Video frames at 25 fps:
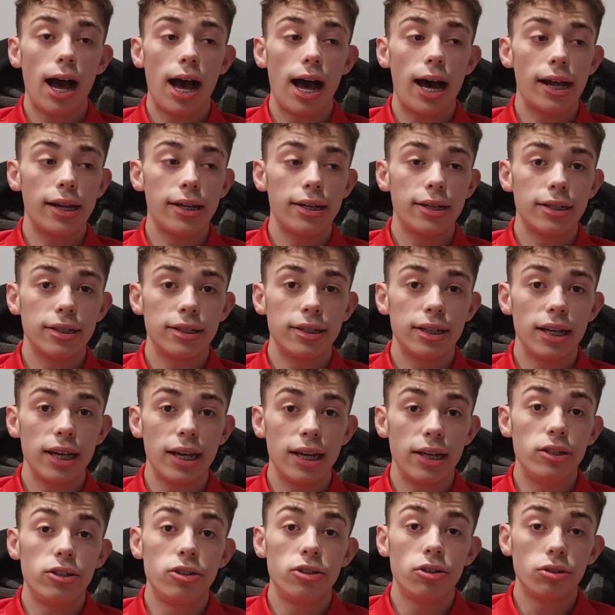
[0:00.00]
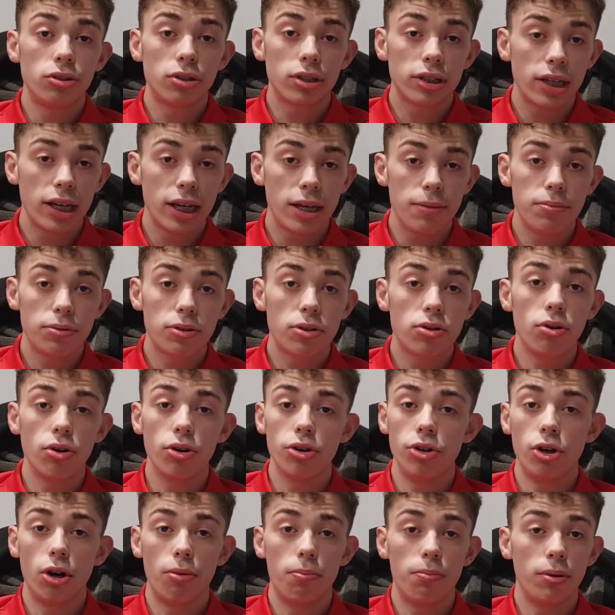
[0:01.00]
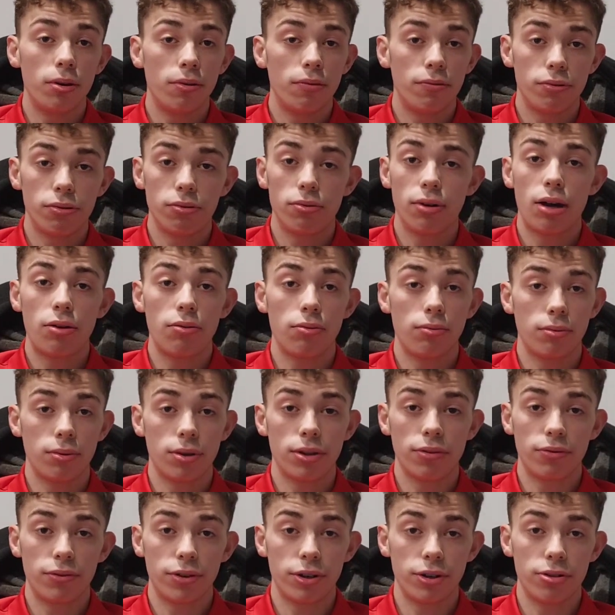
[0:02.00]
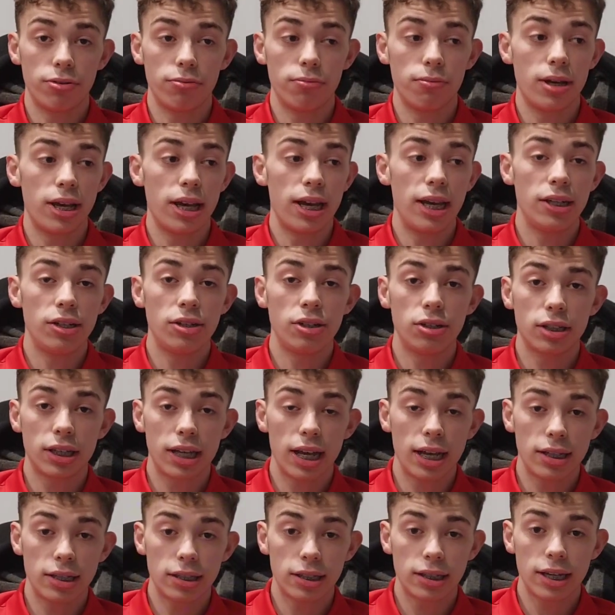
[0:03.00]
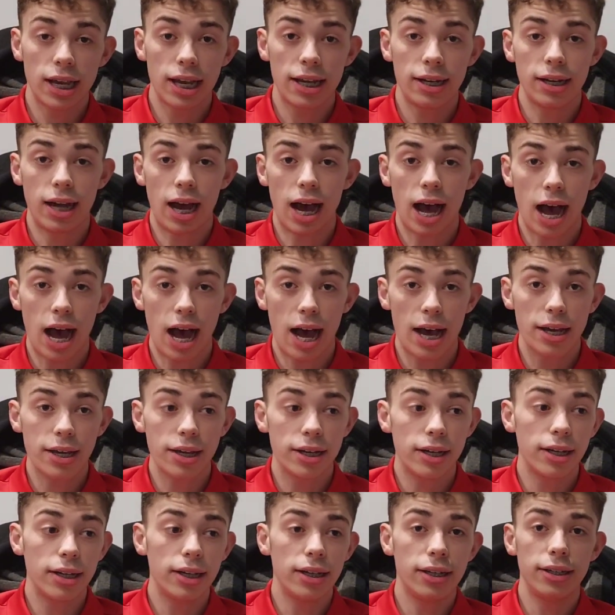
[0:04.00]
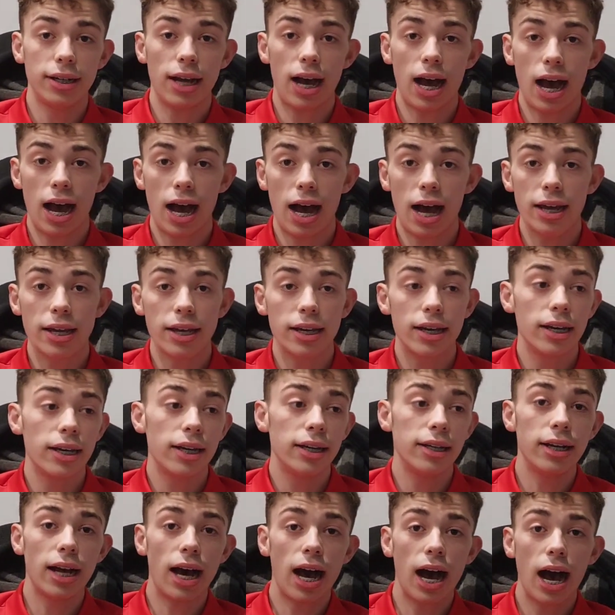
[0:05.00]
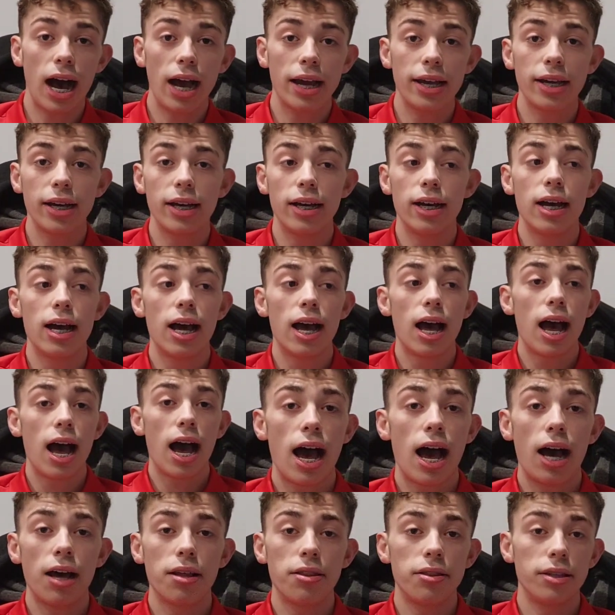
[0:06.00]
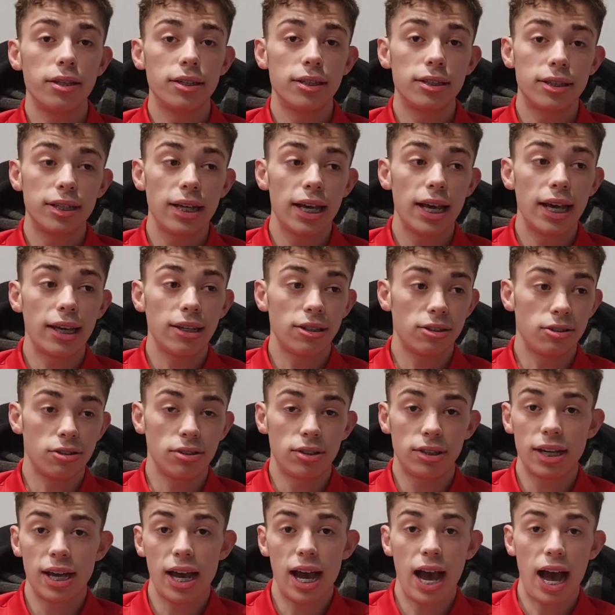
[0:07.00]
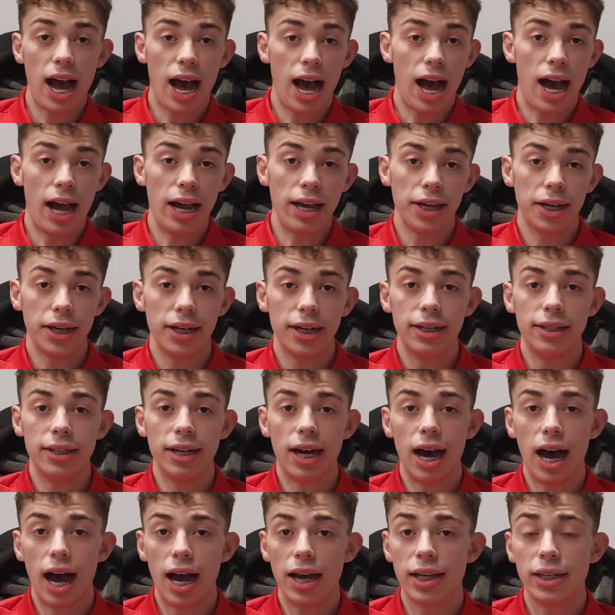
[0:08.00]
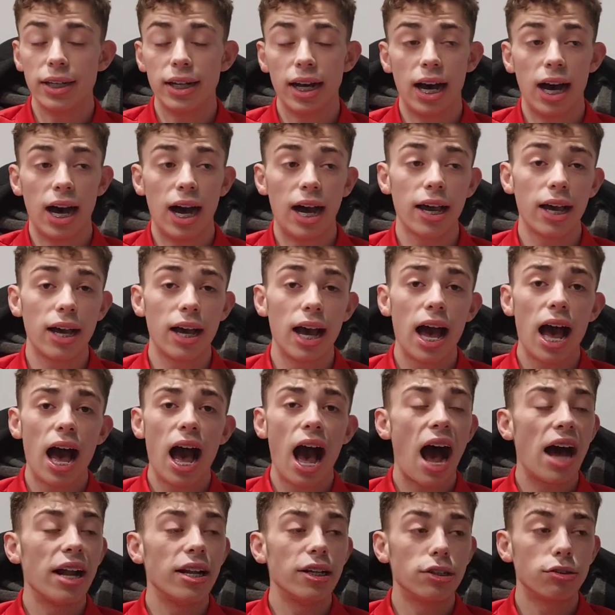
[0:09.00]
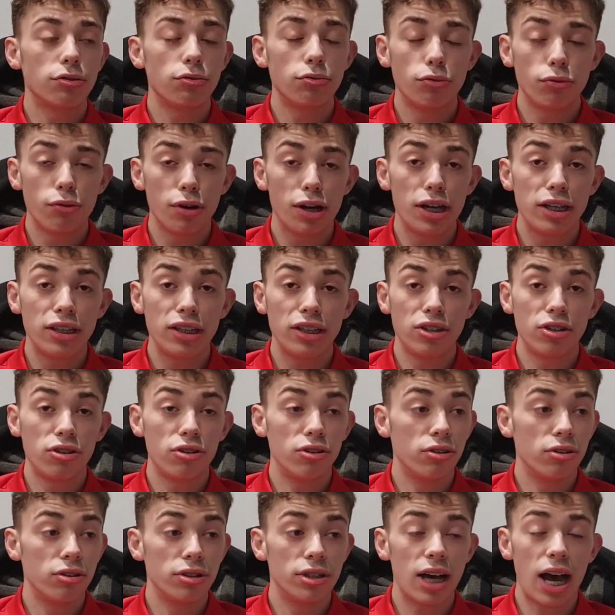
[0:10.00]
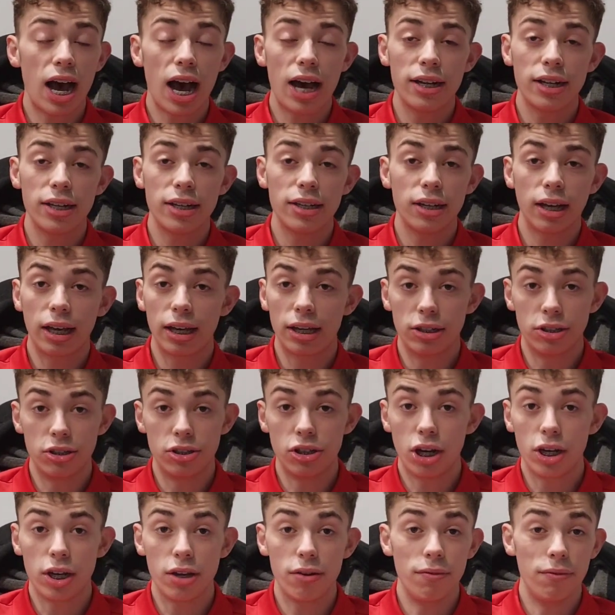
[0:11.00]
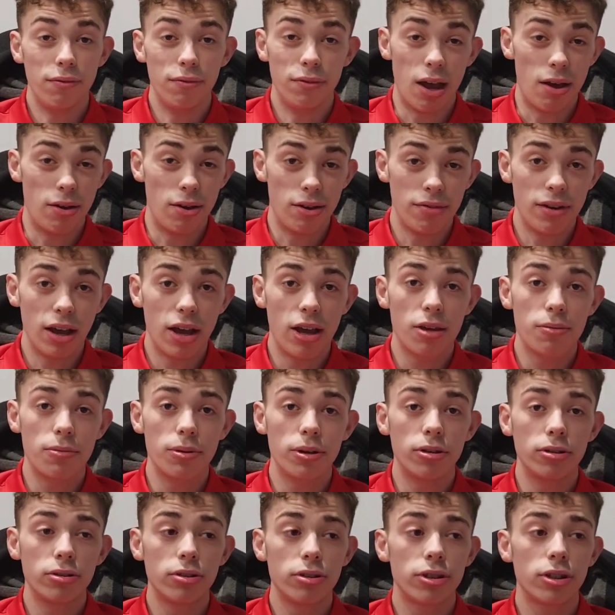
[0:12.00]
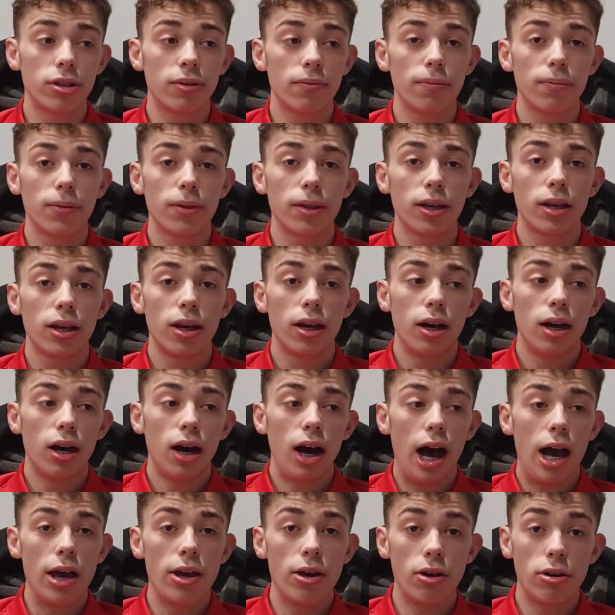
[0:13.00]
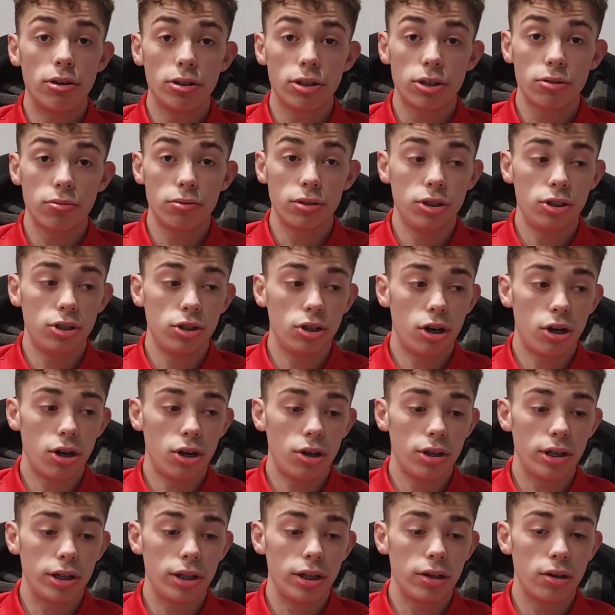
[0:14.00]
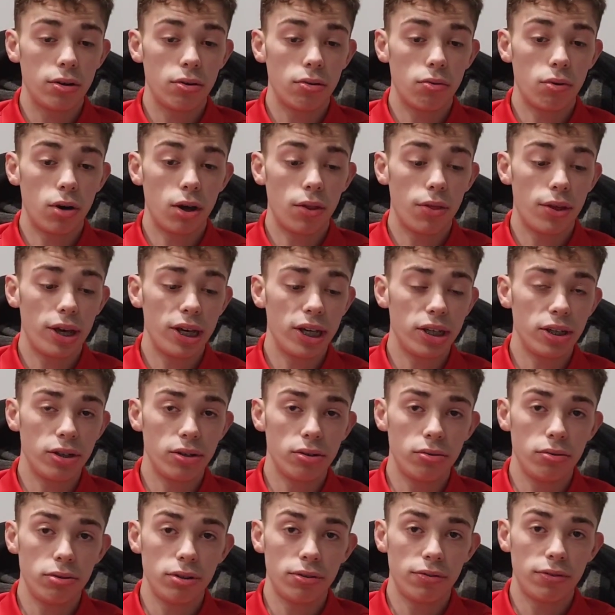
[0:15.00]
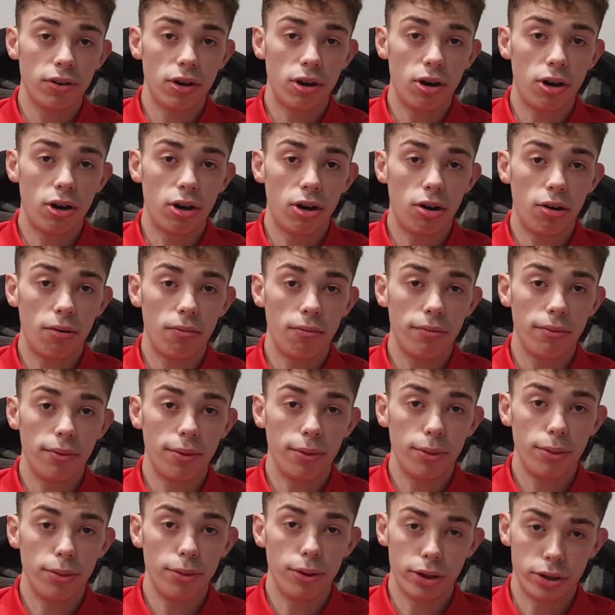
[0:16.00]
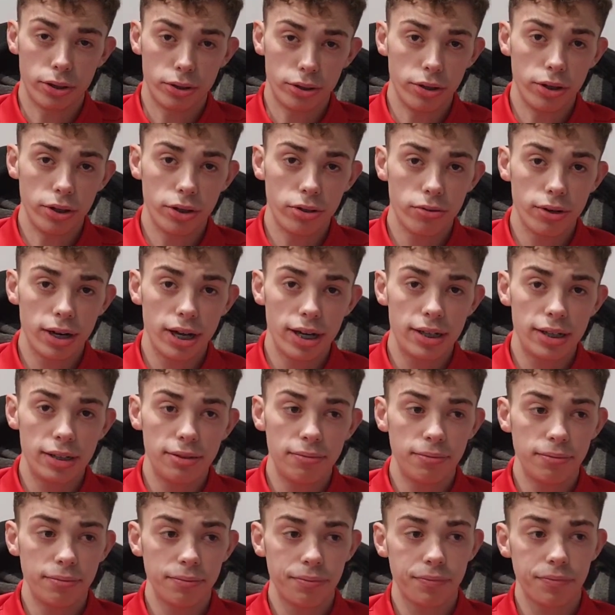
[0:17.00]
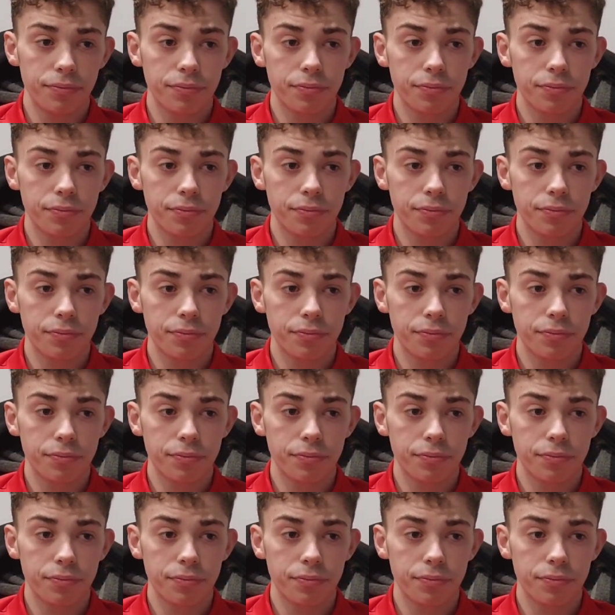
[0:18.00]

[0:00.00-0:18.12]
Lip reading: And it just keeps going up throughout the film. It just gets getting higher and higher and higher. And the stakes just get higher and higher and higher. And it's really good. And I enjoy it very, very much. I also enjoy what they use for the colour grading.